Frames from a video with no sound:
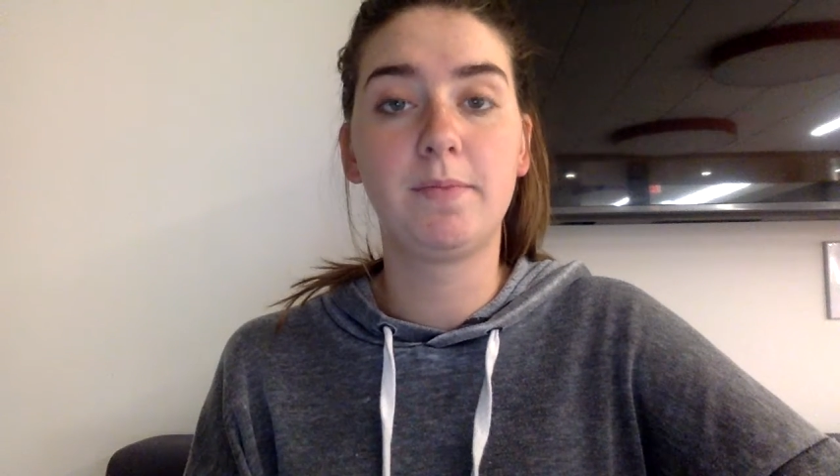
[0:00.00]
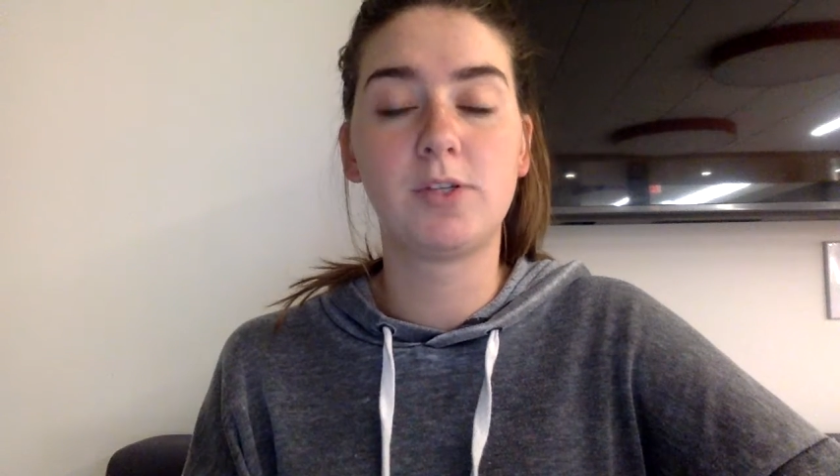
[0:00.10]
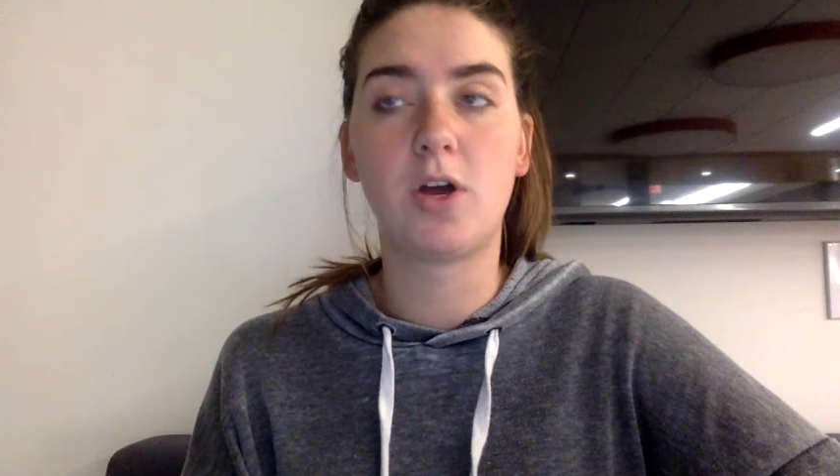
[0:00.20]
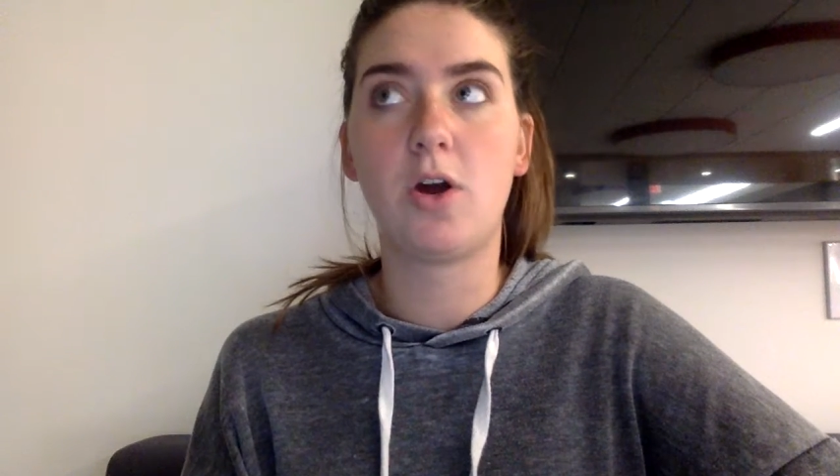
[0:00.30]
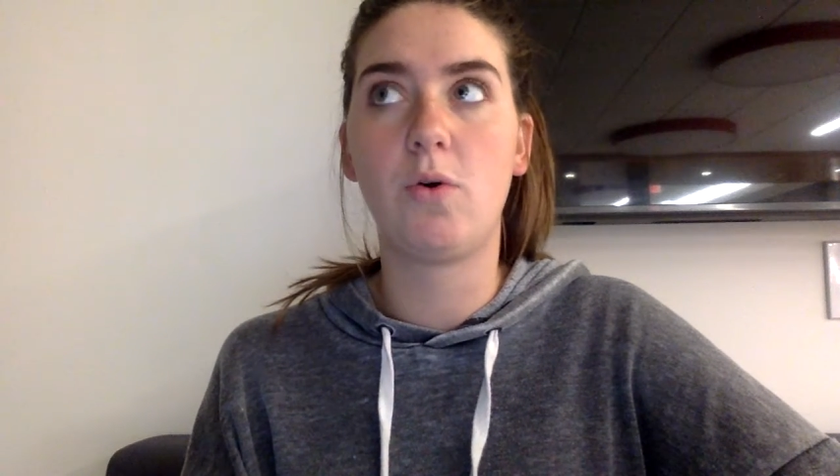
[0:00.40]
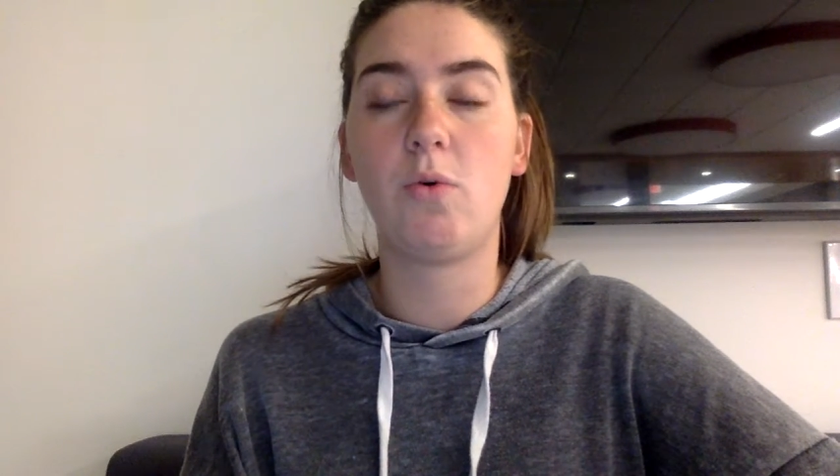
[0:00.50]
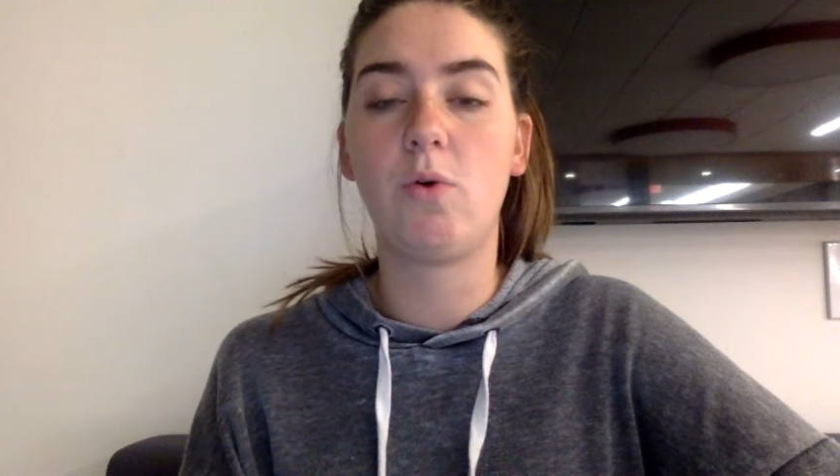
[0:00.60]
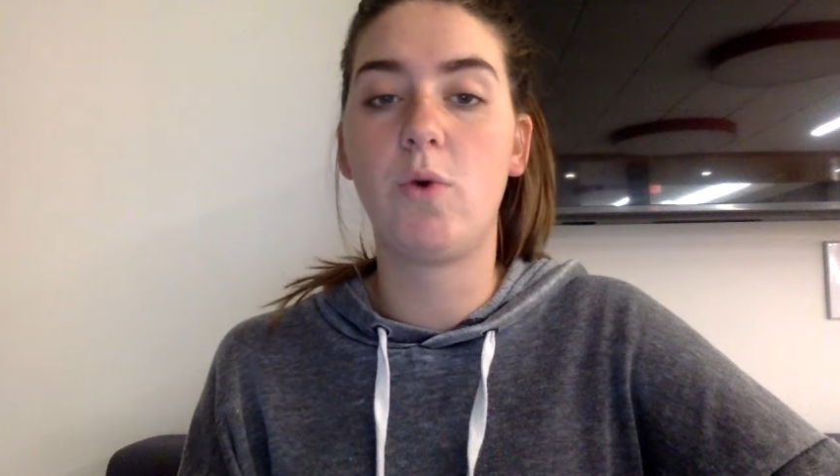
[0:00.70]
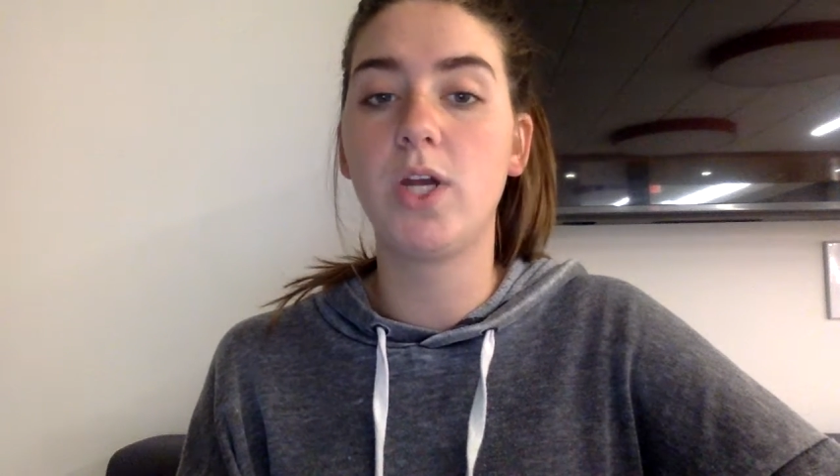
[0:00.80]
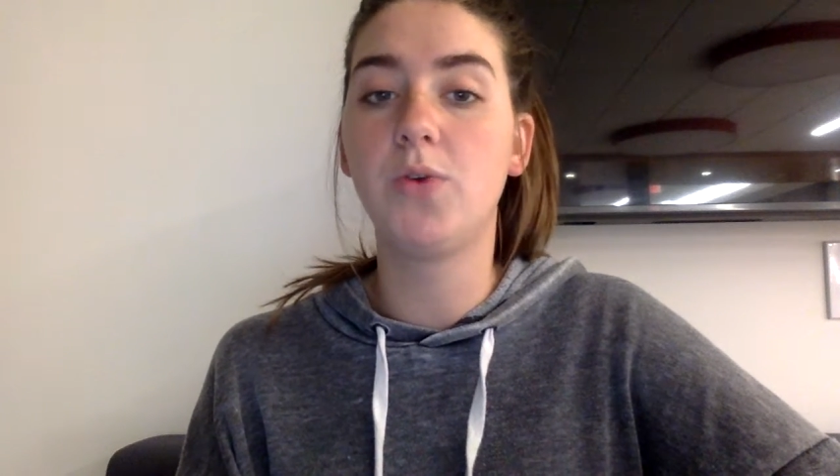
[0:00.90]
So
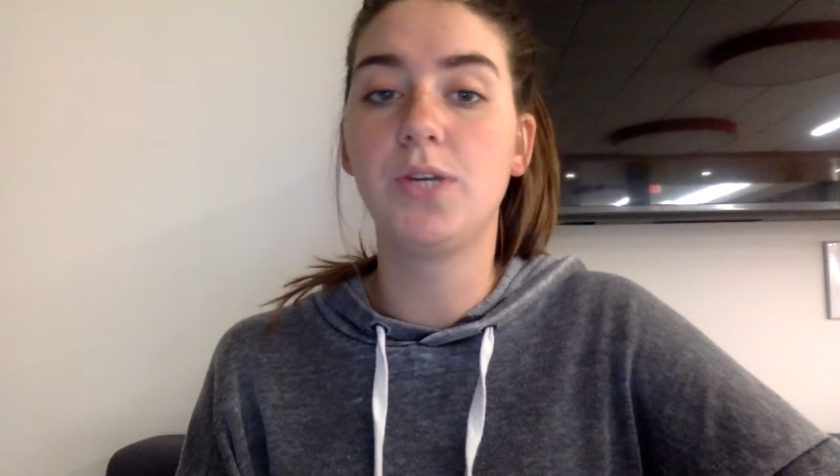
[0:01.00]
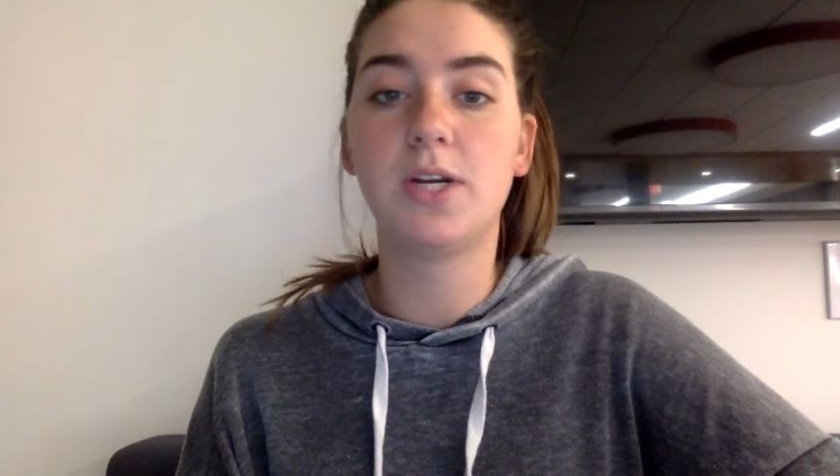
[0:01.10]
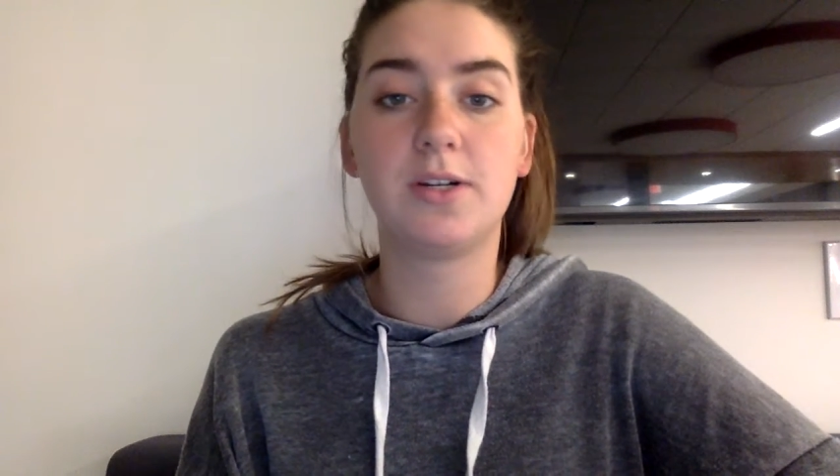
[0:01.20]
what you didn't